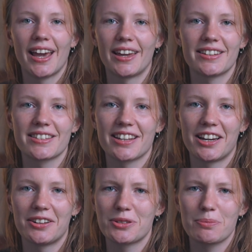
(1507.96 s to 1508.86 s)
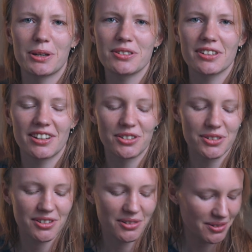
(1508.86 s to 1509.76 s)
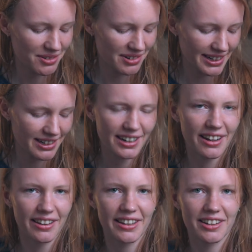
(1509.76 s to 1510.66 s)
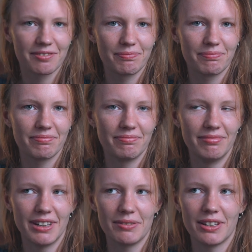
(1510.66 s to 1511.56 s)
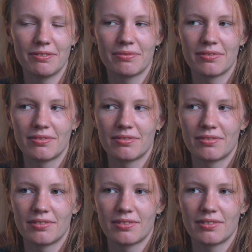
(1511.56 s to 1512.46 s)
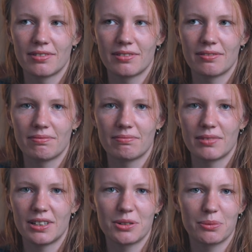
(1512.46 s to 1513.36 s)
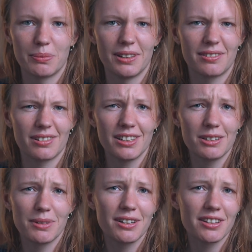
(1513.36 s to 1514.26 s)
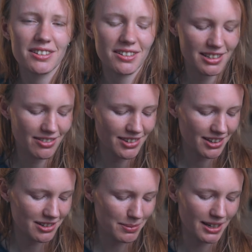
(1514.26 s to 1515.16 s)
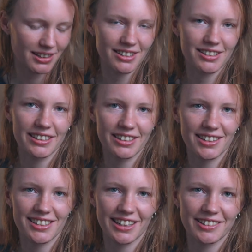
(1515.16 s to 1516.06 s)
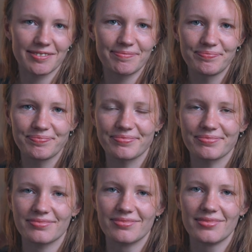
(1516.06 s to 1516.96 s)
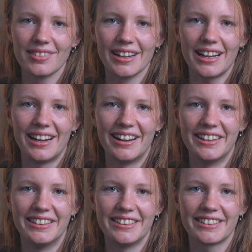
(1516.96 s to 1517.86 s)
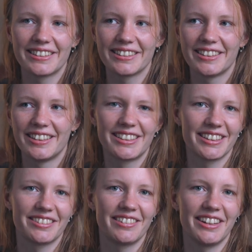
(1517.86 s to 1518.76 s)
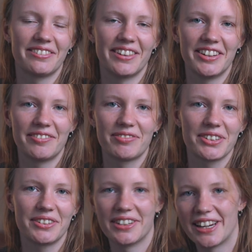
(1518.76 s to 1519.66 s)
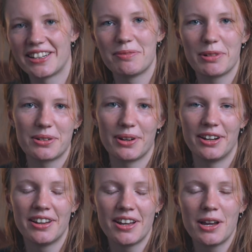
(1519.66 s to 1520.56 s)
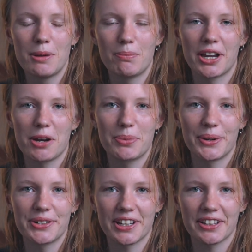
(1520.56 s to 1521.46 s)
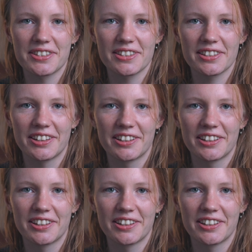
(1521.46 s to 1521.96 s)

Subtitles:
at the side. Also because it goes so quick, I think maybe it took me 20 minutes or something to make that little chicken, and it's just really fun to do that in between bigger projects.